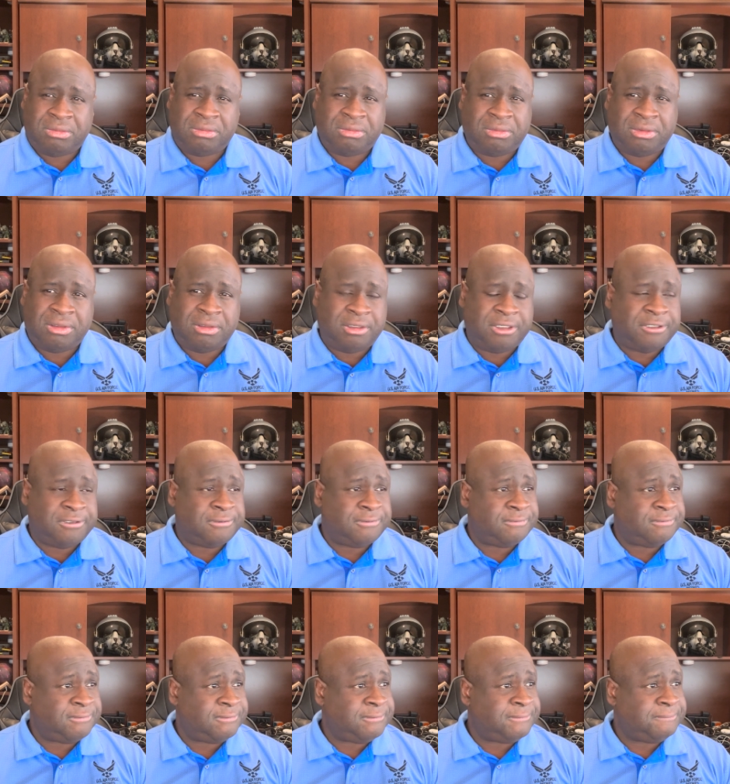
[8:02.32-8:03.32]
I don't
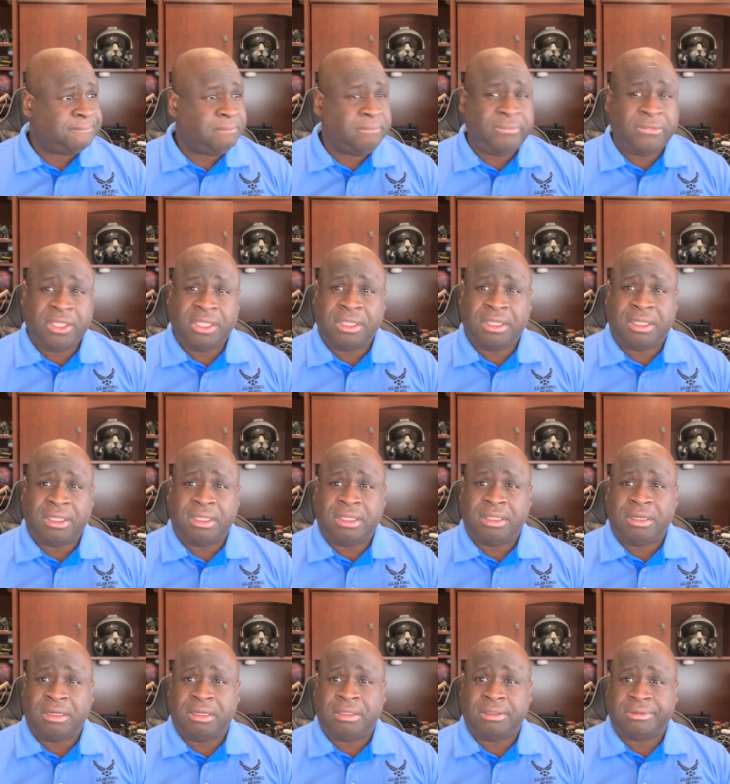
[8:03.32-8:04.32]
know. I don't
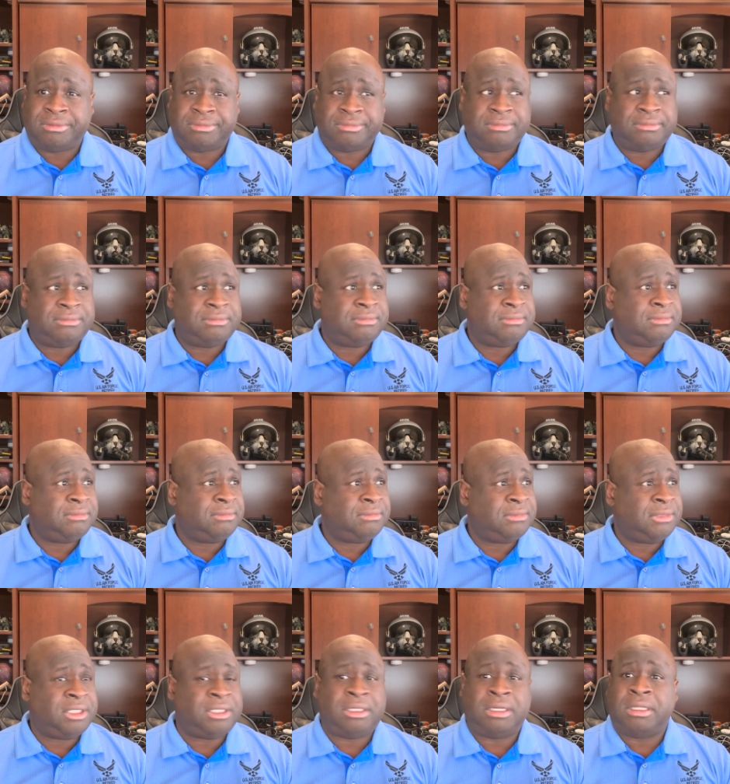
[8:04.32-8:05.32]
know. I
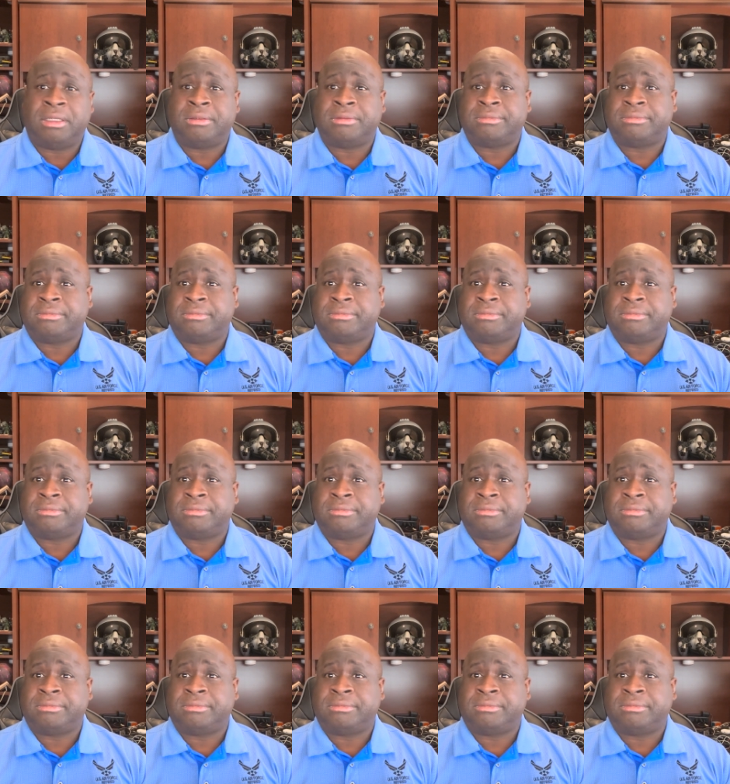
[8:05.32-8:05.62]
don't know.